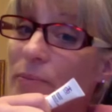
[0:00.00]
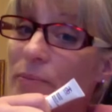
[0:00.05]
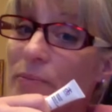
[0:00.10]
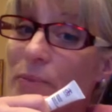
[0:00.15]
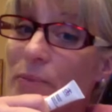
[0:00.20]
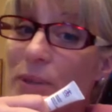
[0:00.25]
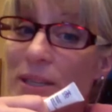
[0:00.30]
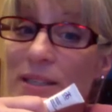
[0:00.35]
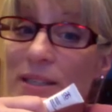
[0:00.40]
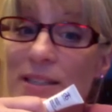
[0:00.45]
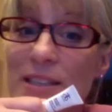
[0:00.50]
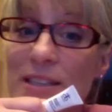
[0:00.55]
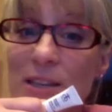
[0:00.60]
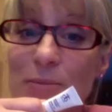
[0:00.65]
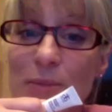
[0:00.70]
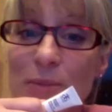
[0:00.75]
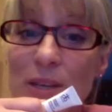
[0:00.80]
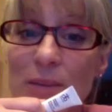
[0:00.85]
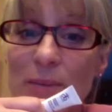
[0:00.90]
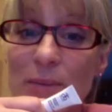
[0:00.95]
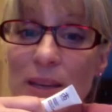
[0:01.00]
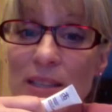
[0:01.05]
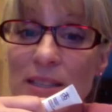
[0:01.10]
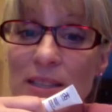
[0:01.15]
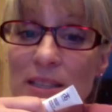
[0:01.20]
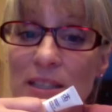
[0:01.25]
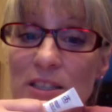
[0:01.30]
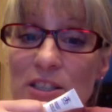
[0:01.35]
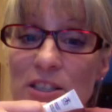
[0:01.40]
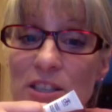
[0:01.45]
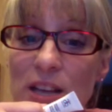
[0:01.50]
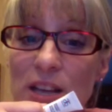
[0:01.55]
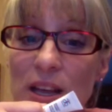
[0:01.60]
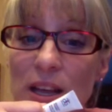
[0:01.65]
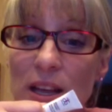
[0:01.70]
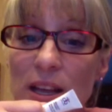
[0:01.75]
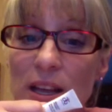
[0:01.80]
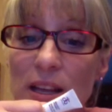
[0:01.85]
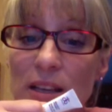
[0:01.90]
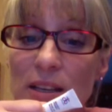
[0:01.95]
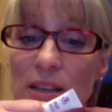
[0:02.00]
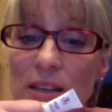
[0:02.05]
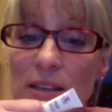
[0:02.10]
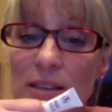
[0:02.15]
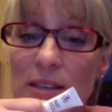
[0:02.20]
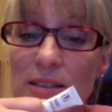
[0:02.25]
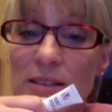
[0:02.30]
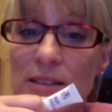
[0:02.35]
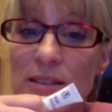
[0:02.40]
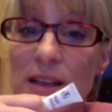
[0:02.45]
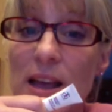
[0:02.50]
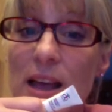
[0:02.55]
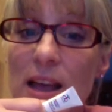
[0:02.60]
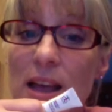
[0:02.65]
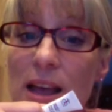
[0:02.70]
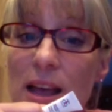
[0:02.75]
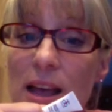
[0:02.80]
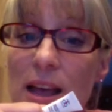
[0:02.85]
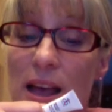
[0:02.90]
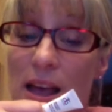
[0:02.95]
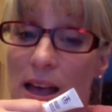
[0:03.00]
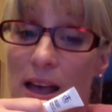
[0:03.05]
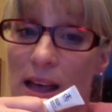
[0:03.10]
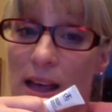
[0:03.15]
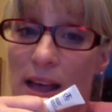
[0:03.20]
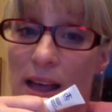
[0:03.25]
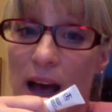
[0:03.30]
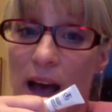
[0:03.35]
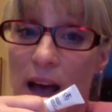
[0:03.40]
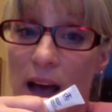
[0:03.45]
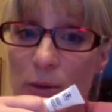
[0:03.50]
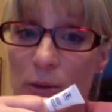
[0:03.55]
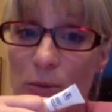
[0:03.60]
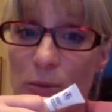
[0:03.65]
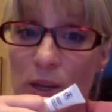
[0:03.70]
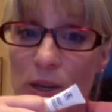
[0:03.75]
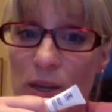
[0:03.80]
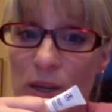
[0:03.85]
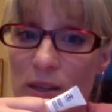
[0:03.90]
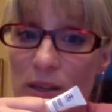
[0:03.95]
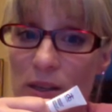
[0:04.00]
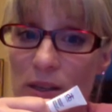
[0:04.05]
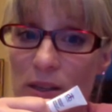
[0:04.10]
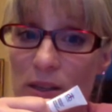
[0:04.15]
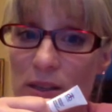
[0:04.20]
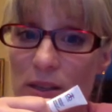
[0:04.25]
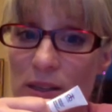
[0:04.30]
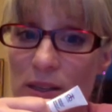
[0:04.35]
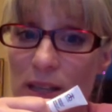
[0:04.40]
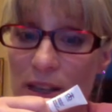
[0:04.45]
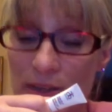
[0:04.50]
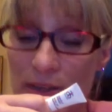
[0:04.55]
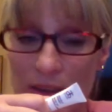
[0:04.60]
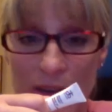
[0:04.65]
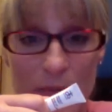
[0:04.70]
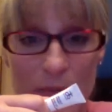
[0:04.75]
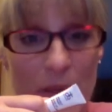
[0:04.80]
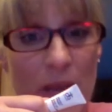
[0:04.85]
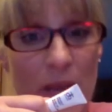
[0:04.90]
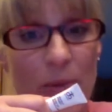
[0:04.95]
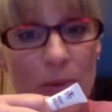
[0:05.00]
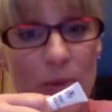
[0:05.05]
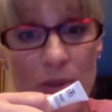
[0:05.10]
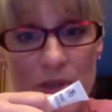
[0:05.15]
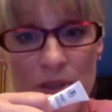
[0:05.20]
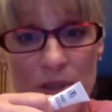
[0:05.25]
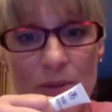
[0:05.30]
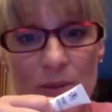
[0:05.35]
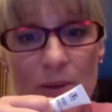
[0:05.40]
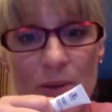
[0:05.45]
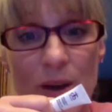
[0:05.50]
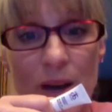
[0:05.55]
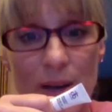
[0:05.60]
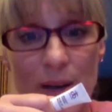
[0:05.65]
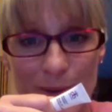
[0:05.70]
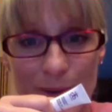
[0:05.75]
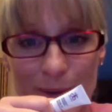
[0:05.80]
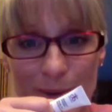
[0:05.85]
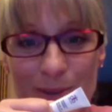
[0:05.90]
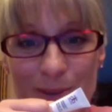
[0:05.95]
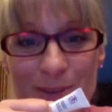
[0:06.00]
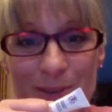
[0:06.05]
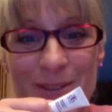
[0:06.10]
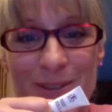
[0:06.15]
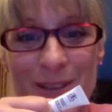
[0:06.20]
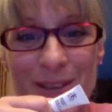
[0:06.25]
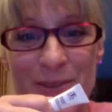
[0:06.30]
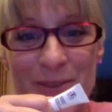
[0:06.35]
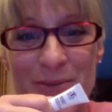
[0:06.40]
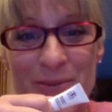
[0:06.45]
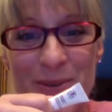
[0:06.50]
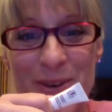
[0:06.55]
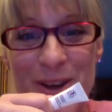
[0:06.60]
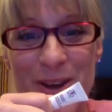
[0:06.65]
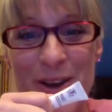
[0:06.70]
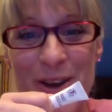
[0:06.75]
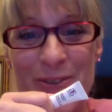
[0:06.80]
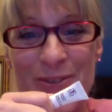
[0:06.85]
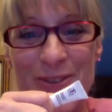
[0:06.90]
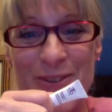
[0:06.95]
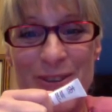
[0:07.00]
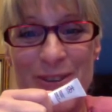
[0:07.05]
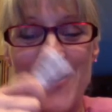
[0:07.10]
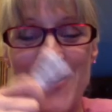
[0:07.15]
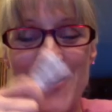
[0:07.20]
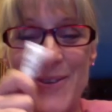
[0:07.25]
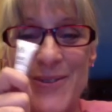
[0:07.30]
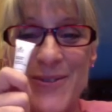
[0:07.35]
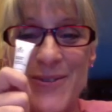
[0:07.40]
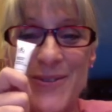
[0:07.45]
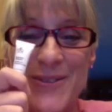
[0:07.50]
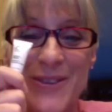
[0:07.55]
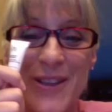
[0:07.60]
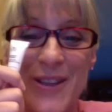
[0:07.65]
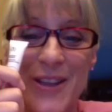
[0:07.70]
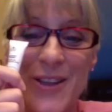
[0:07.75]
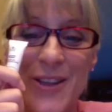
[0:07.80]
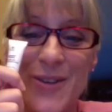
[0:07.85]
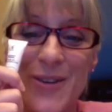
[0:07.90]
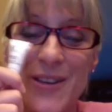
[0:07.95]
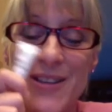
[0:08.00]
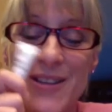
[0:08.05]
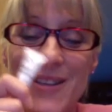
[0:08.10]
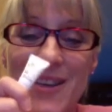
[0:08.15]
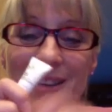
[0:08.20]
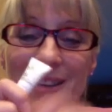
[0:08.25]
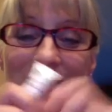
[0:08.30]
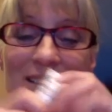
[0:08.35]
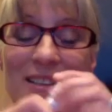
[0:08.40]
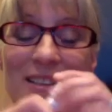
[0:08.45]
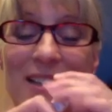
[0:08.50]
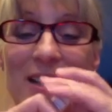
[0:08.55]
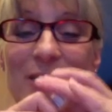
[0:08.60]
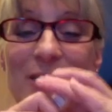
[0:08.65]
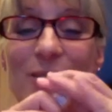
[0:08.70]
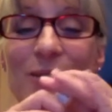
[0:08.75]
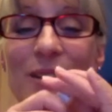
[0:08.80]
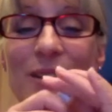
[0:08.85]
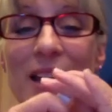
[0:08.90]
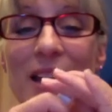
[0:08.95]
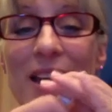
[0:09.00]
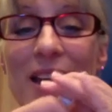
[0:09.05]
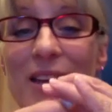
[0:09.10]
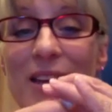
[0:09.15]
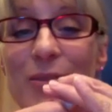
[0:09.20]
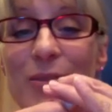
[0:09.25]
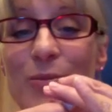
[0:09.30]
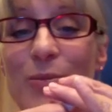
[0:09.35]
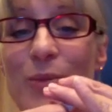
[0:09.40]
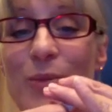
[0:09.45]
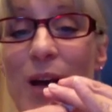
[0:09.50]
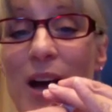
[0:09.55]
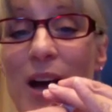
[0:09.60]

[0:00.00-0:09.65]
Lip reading: please send me a message, and I will, if I'm able to, I will send one off to you so that you can test it out, and